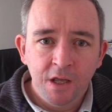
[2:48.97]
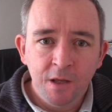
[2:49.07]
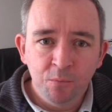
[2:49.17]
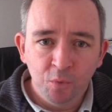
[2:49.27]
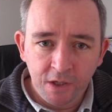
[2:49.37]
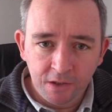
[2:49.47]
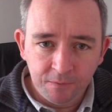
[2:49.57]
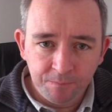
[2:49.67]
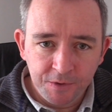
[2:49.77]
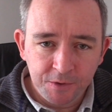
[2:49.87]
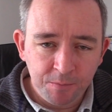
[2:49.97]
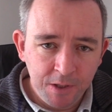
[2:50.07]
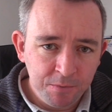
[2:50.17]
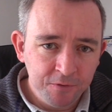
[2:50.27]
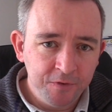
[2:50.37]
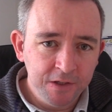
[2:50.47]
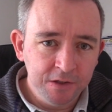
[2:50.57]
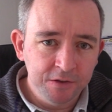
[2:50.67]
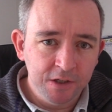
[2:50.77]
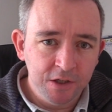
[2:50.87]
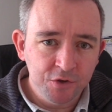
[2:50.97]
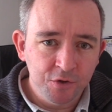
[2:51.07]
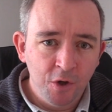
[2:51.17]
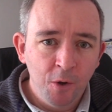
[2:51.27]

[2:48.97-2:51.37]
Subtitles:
imwail. The people feel in danger.